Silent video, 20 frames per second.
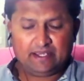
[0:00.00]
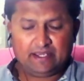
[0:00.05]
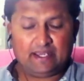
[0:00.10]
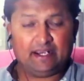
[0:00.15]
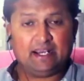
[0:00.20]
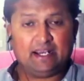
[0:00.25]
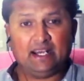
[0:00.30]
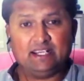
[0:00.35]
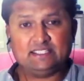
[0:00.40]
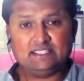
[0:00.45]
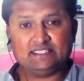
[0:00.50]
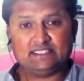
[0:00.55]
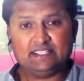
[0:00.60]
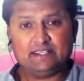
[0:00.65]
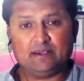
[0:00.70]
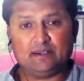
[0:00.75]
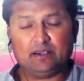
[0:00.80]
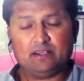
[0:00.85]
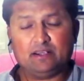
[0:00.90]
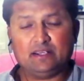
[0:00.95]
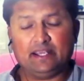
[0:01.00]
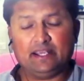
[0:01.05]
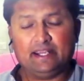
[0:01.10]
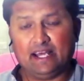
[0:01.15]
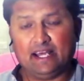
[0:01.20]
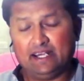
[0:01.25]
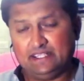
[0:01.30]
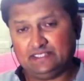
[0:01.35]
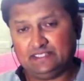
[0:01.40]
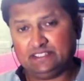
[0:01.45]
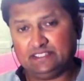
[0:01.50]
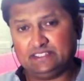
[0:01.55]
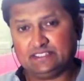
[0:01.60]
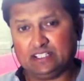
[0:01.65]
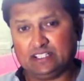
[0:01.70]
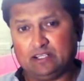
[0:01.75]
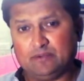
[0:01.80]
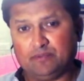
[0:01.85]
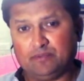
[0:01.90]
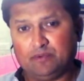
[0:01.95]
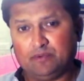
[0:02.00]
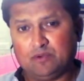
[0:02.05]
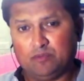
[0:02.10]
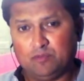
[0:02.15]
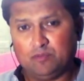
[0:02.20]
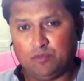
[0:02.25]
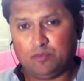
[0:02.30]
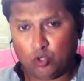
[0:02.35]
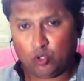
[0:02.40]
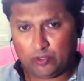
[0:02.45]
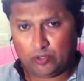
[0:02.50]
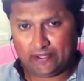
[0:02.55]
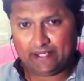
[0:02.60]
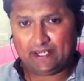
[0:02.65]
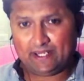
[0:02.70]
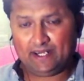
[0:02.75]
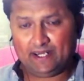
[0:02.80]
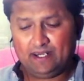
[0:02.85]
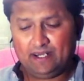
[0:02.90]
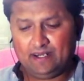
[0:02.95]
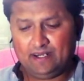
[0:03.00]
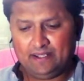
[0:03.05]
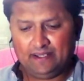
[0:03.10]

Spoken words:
analysis of Blondel,